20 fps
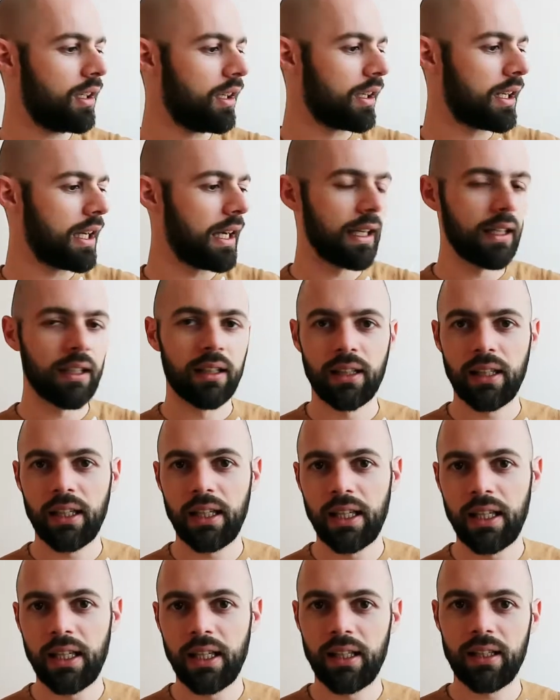Okay,
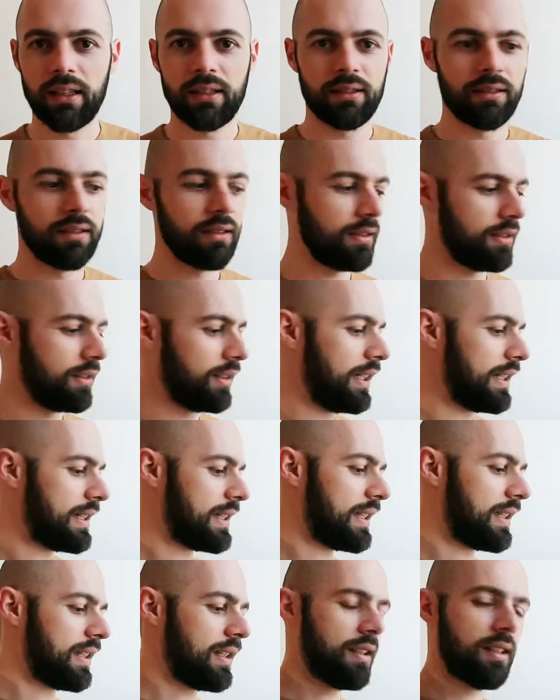
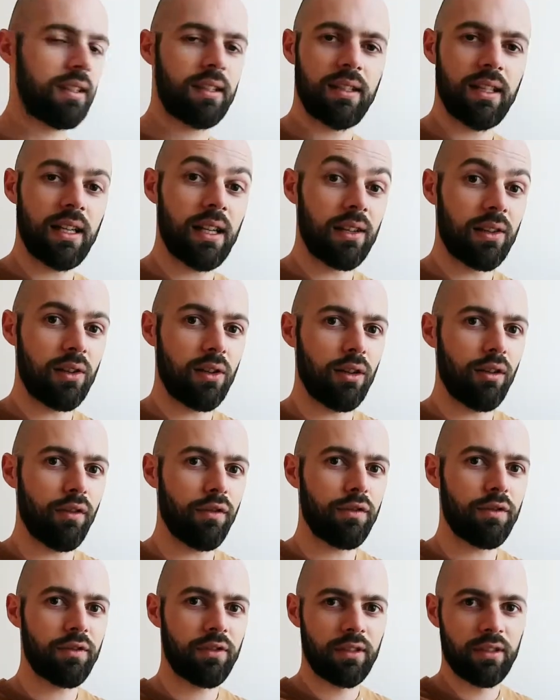let's start
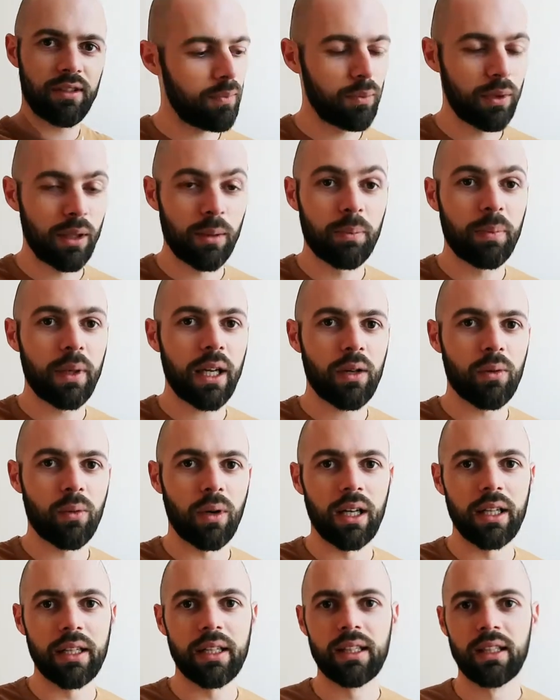off with a big
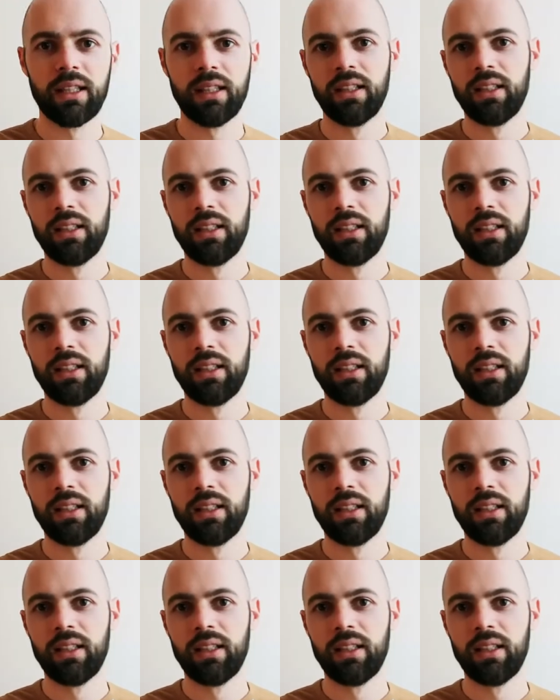one.